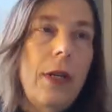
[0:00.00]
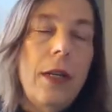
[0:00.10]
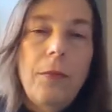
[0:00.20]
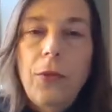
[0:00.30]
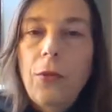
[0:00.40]

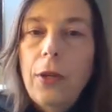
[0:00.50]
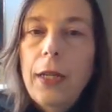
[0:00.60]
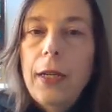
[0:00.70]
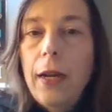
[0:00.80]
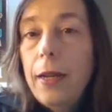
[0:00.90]

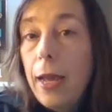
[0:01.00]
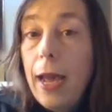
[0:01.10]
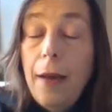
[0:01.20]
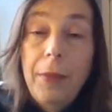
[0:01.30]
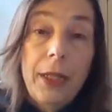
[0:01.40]
unemployed,
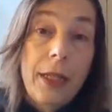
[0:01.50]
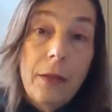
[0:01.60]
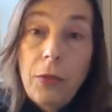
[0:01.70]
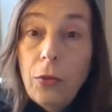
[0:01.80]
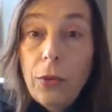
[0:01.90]
unhappily
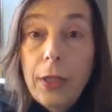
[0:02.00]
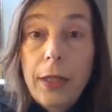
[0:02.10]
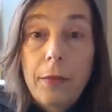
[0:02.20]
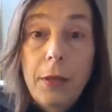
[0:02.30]
employed.